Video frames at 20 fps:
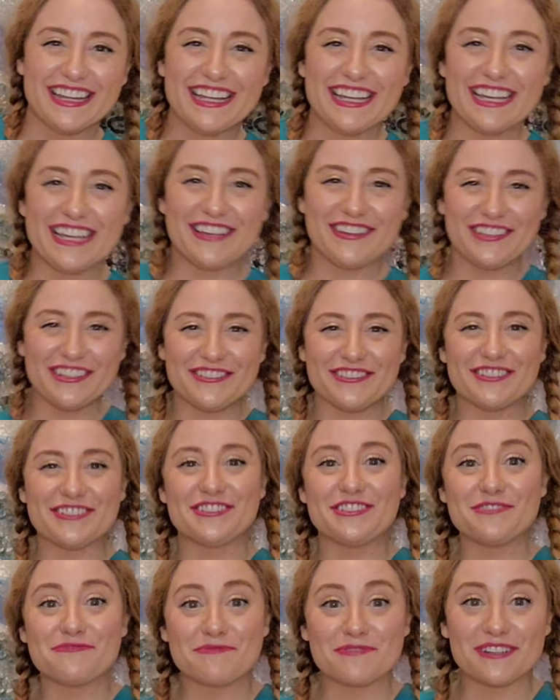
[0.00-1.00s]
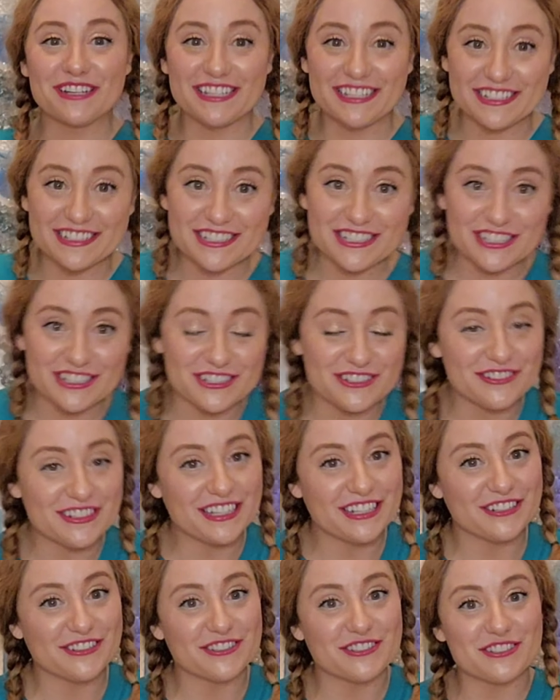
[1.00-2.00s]
if you are super into
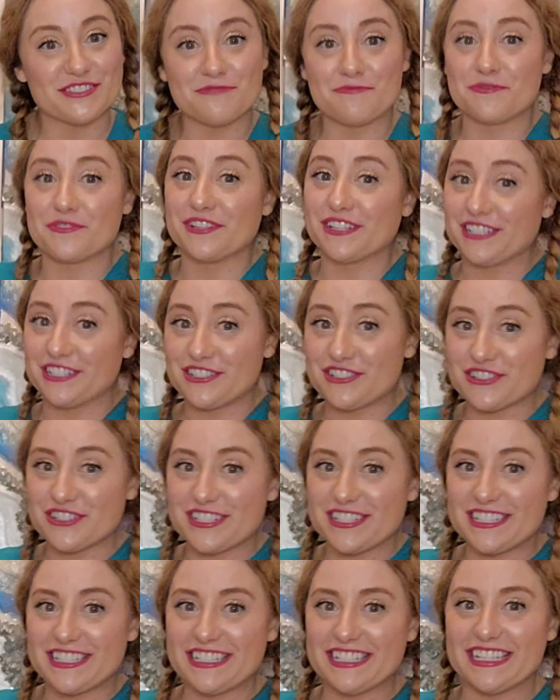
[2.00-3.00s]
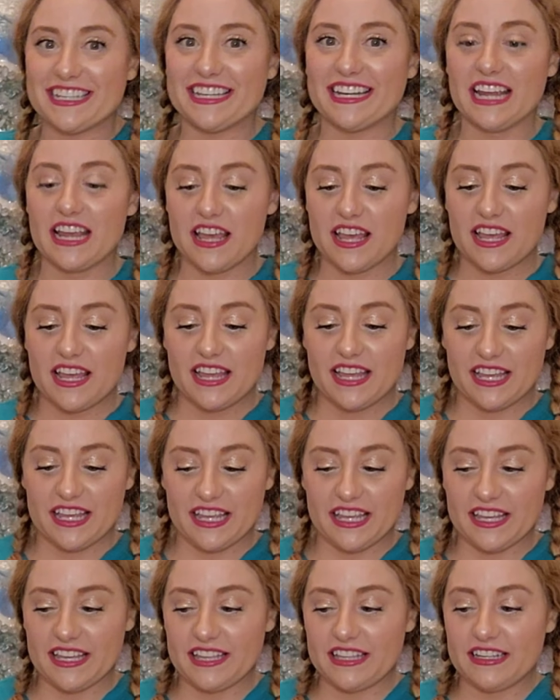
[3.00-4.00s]
and you're super interested
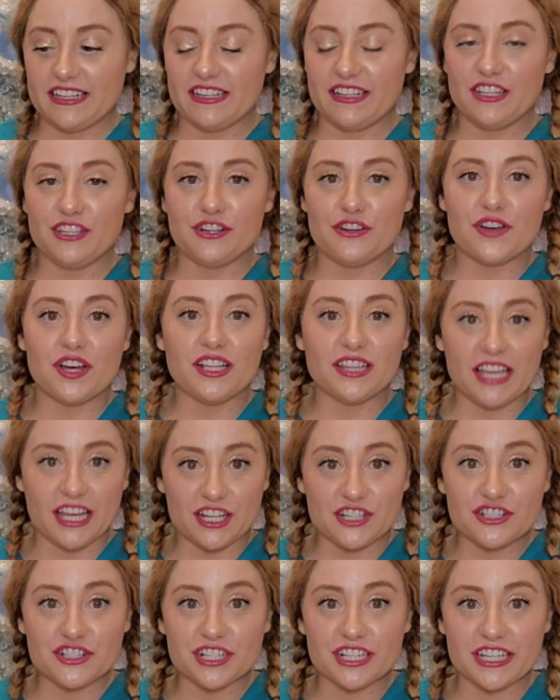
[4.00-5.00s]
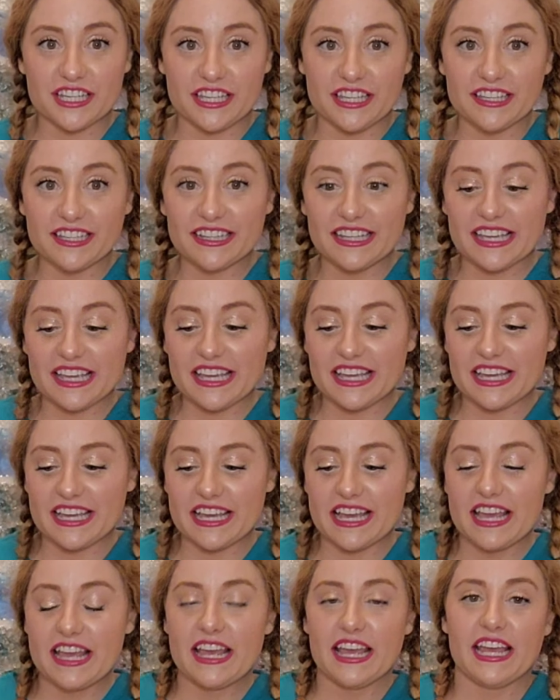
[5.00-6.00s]
in, you know, electric healing
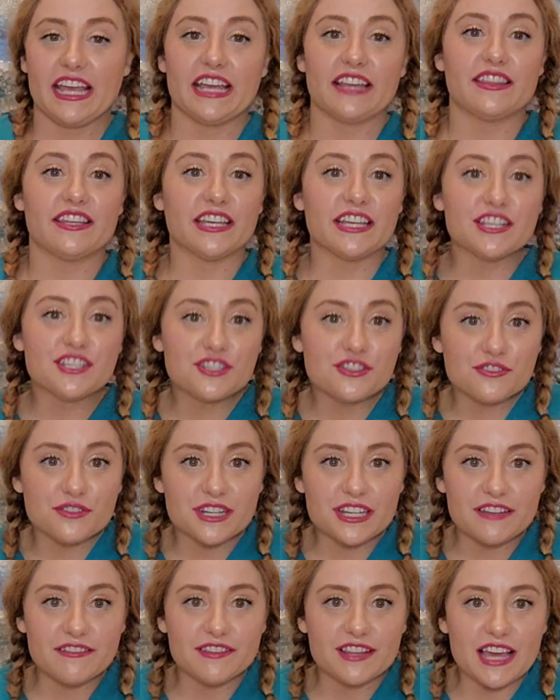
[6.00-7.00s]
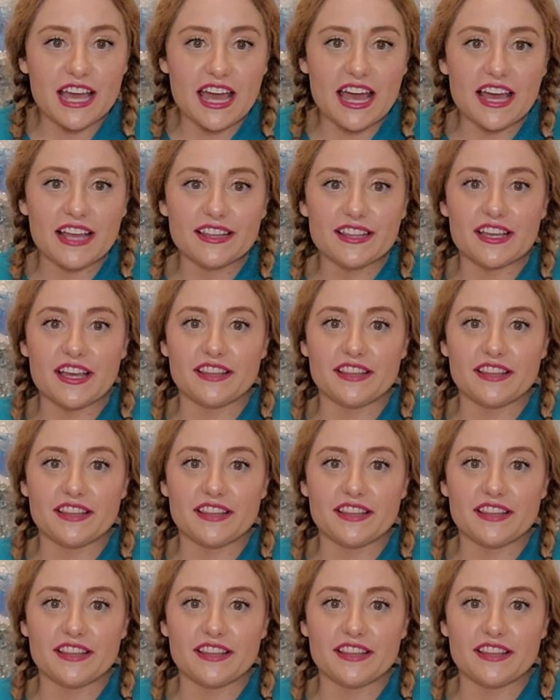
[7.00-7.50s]
and the history of that,